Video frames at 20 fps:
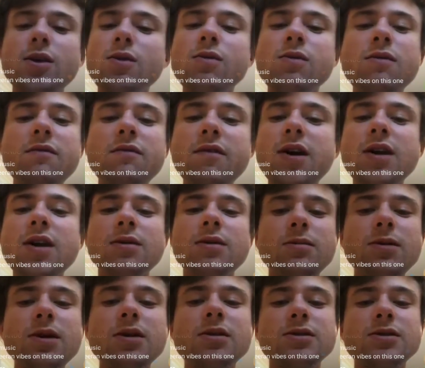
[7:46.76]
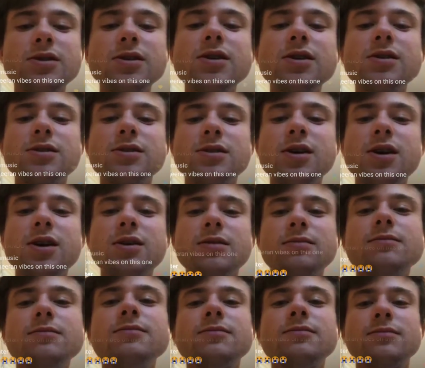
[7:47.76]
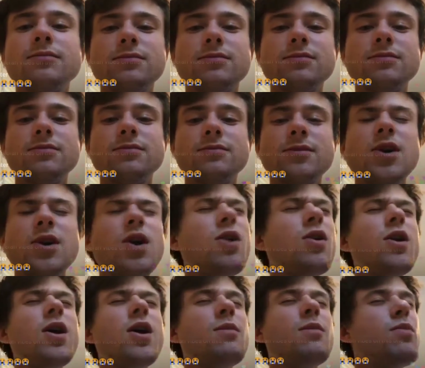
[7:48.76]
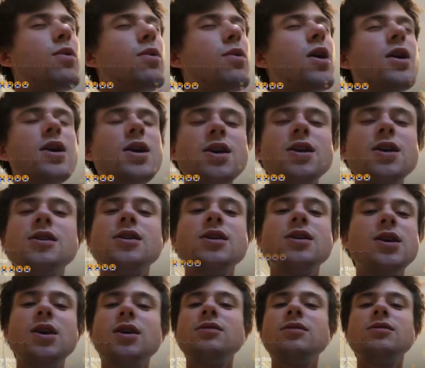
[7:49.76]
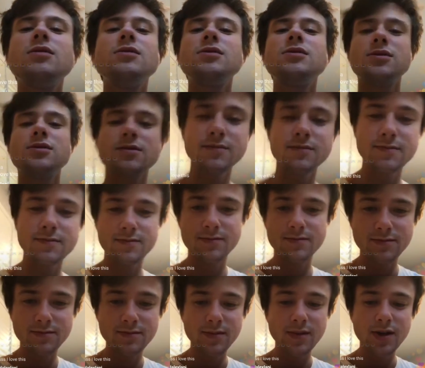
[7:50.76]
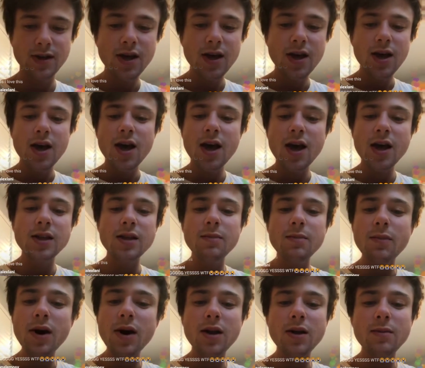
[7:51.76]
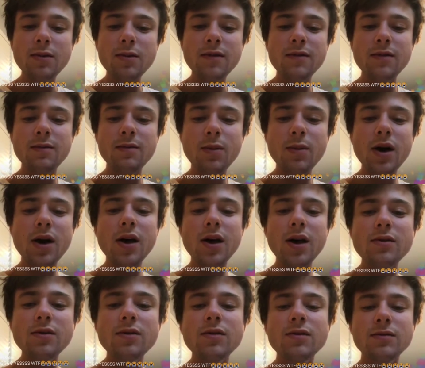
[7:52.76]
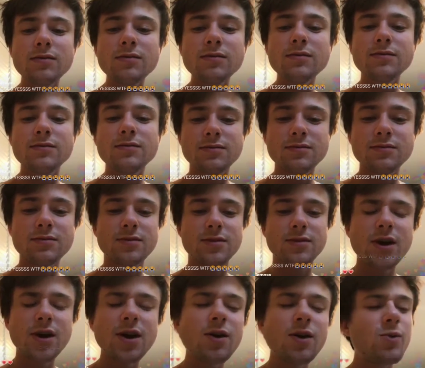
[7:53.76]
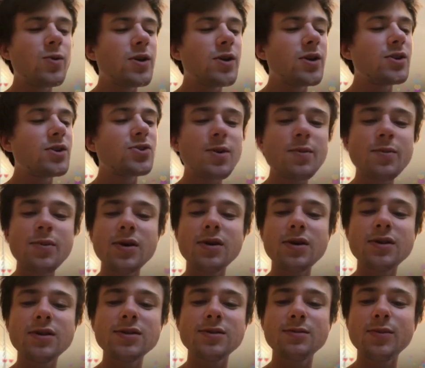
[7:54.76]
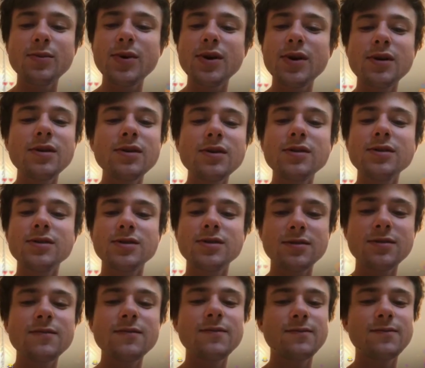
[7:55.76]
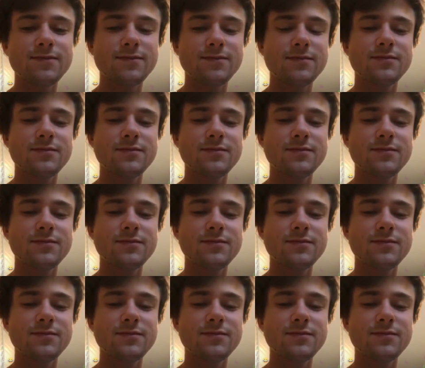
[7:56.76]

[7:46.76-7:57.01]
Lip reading: You won't find him down on Sunset, or at a party in the hills, at the bottom of the bottle, or when you're tripping on some pills.